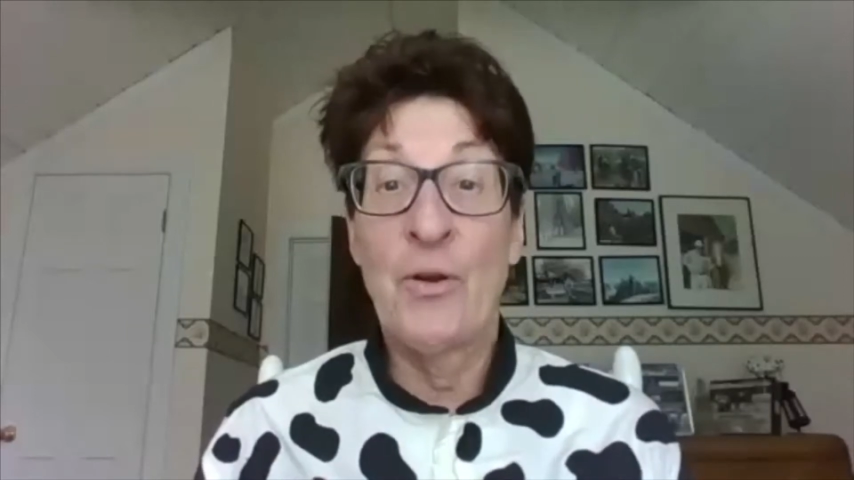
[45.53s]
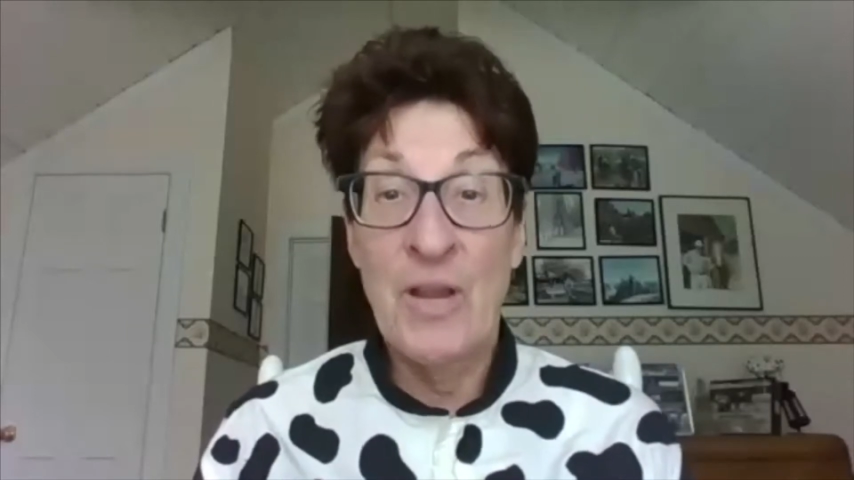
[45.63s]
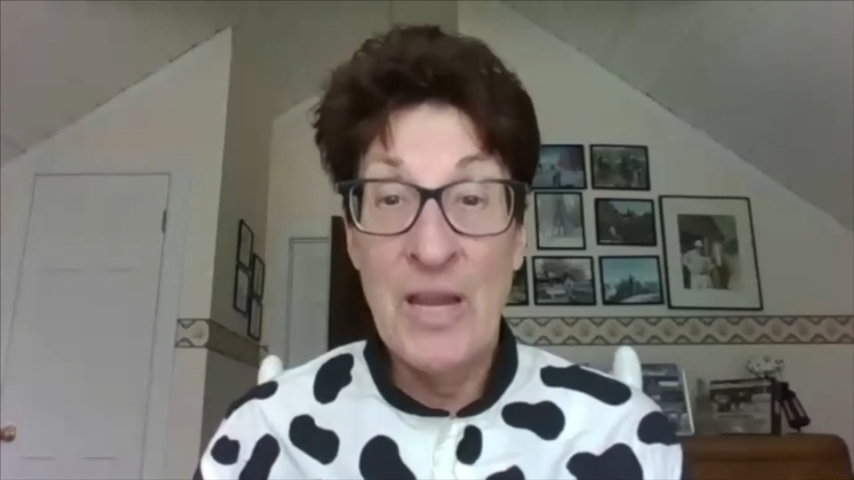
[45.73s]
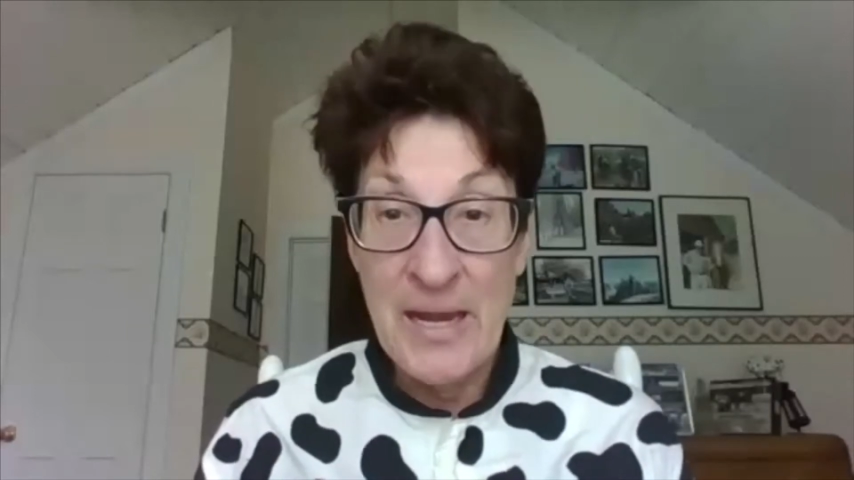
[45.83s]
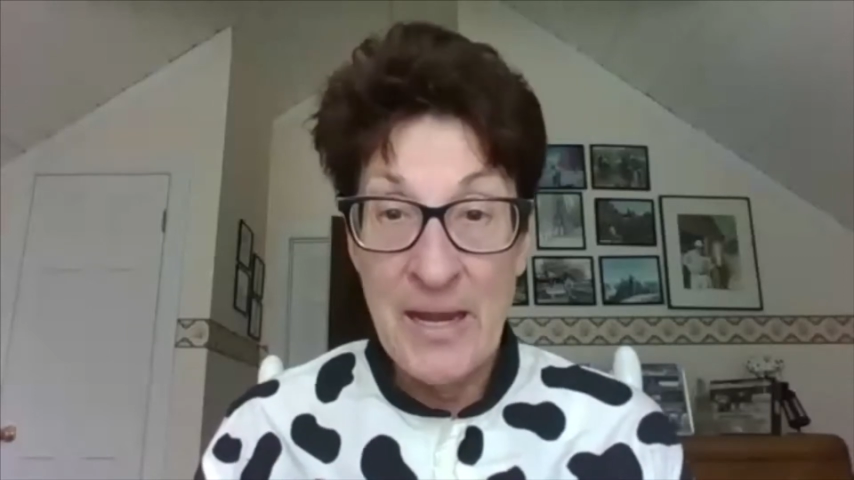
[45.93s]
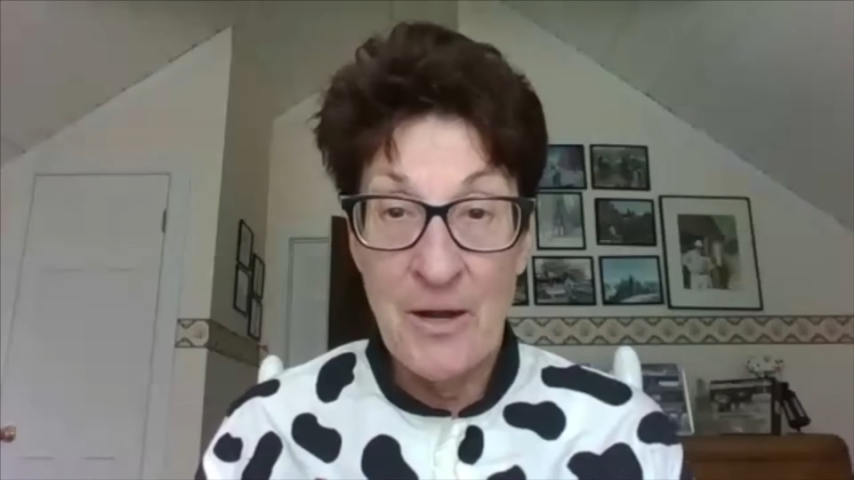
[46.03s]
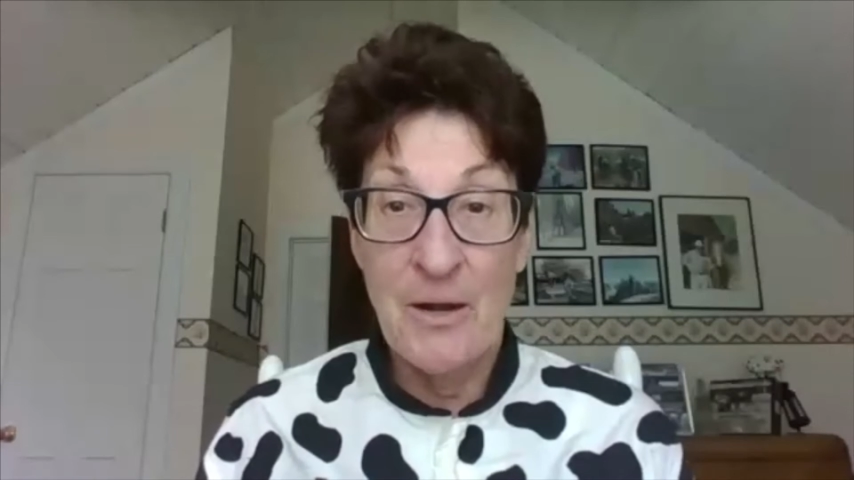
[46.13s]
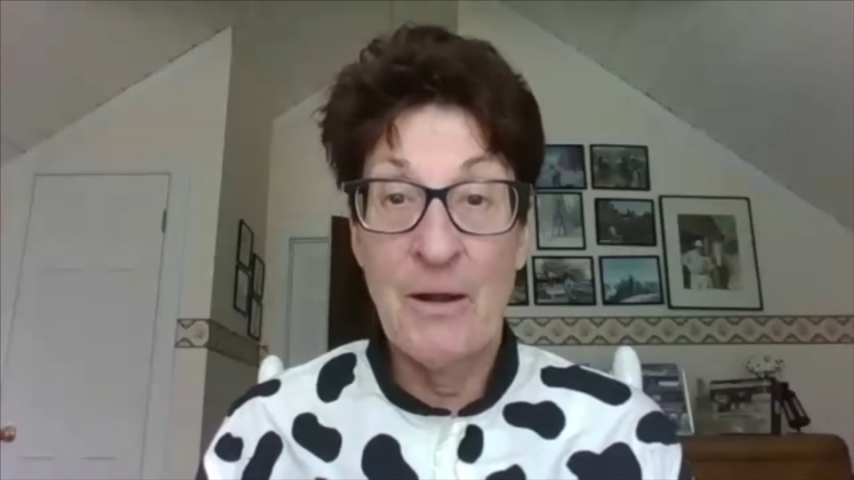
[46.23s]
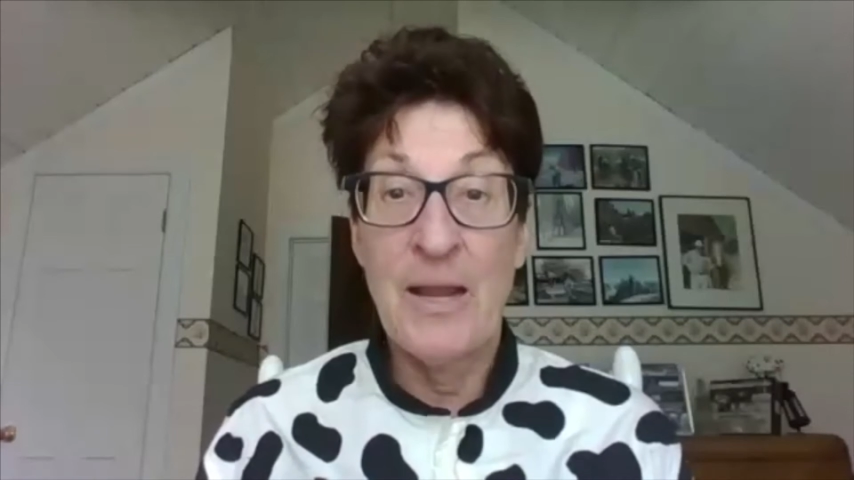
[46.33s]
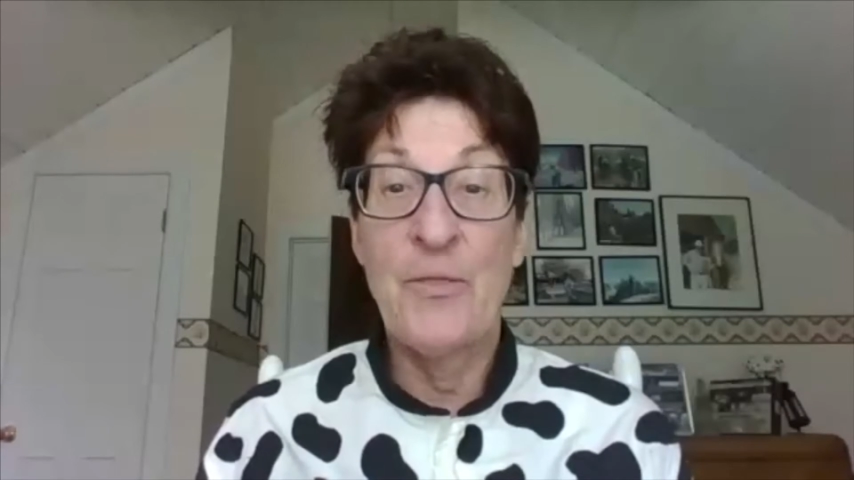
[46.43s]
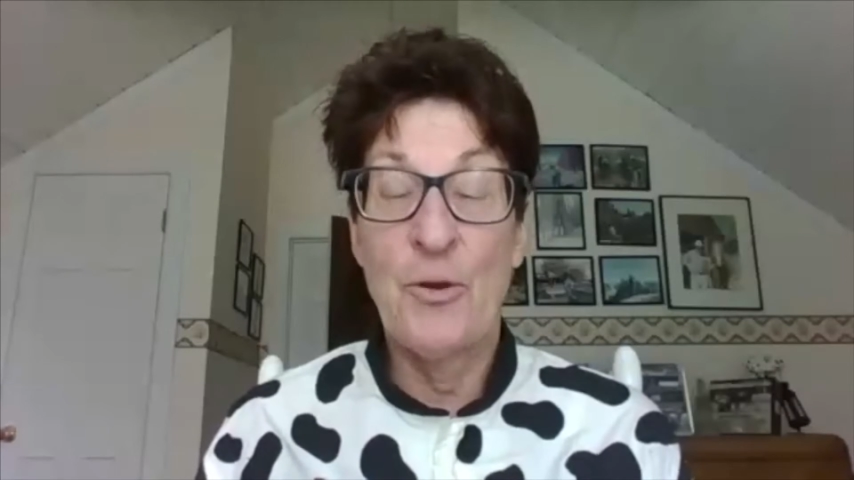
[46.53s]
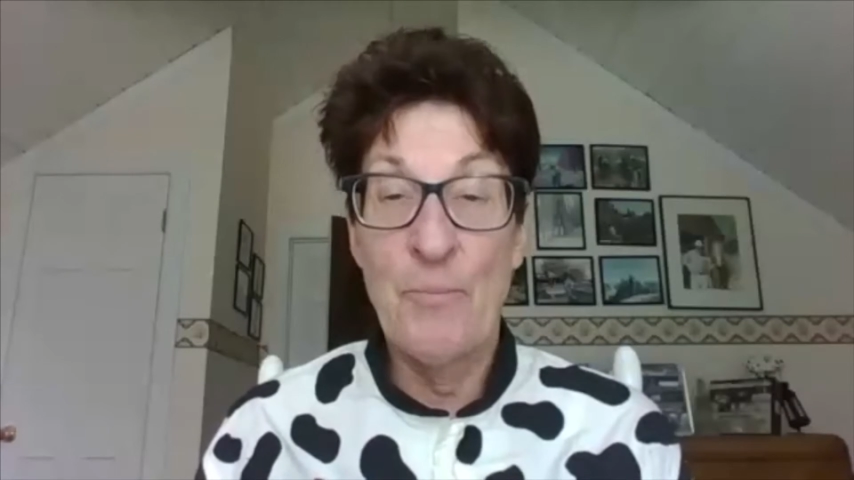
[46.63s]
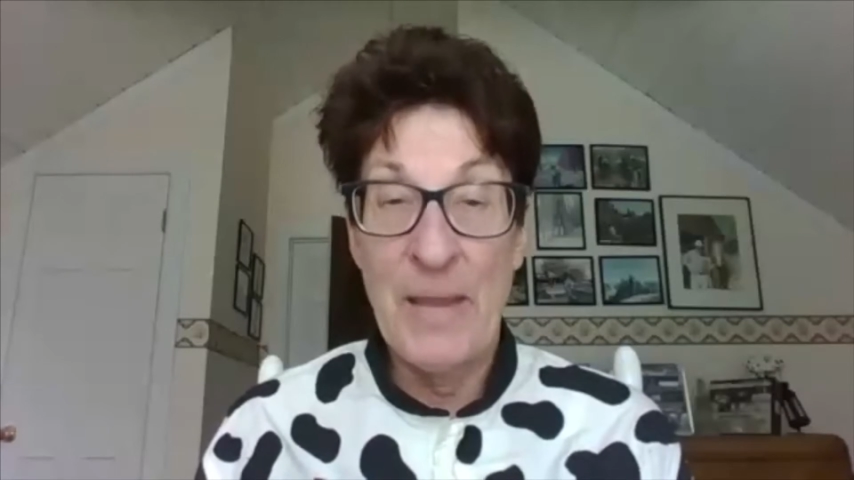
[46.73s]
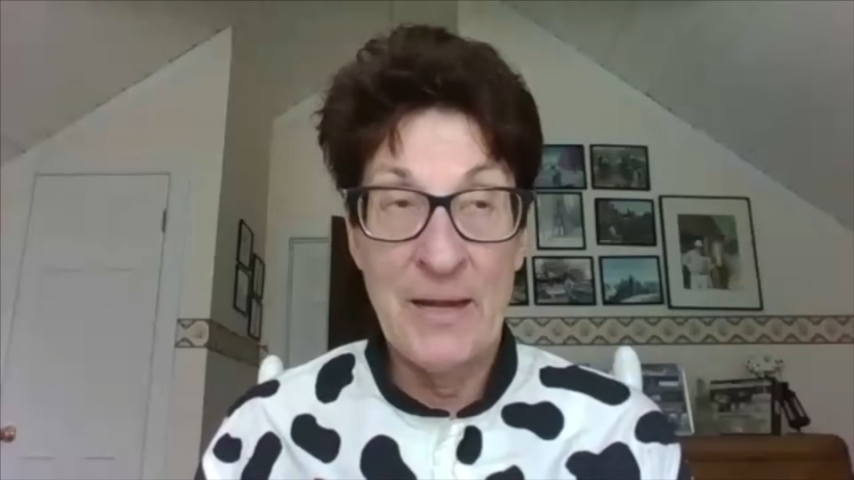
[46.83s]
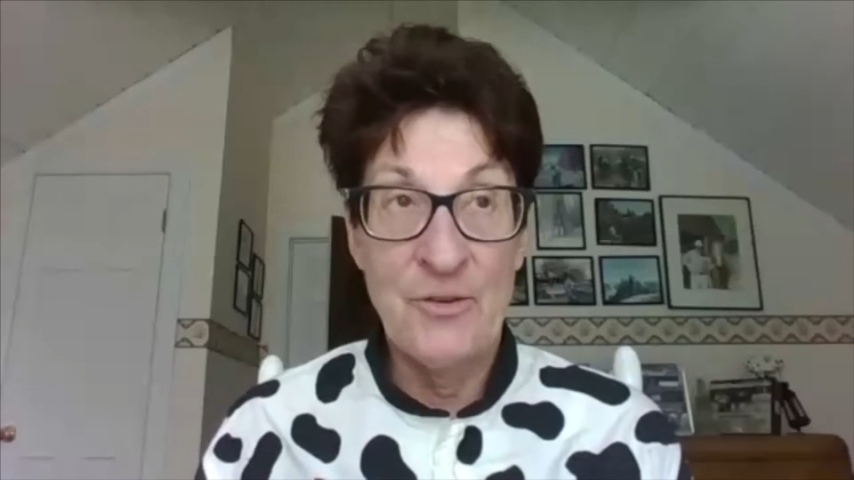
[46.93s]
care and their
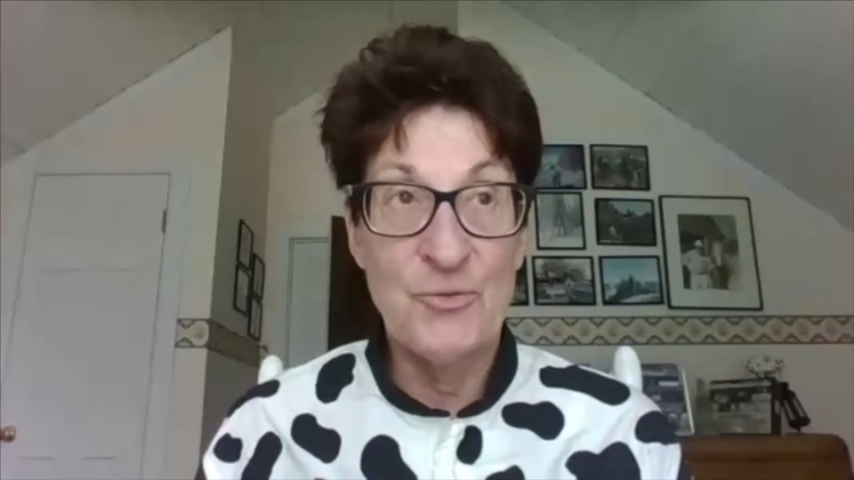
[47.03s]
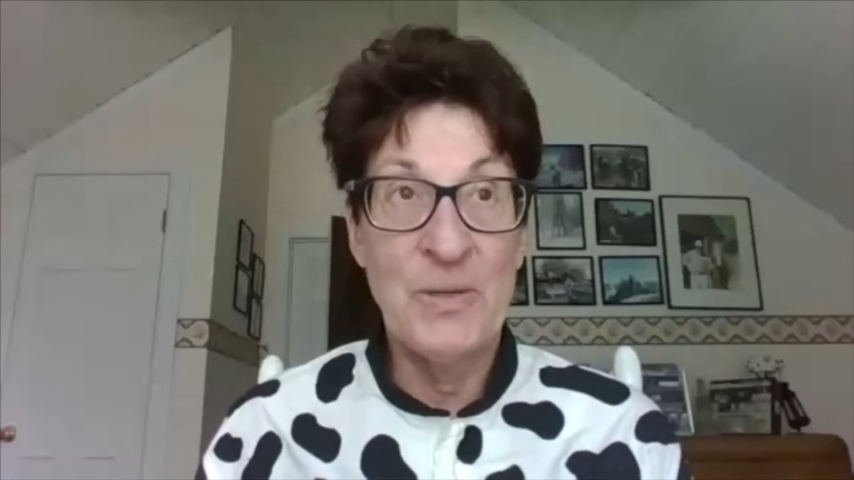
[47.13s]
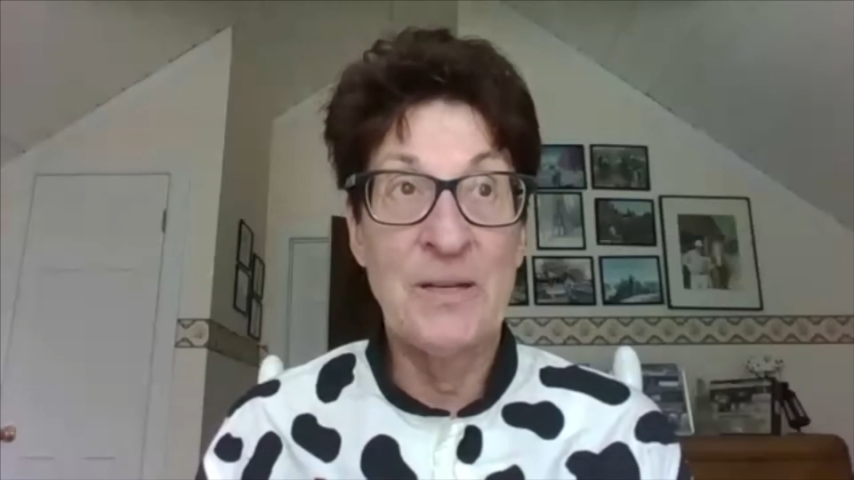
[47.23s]
management.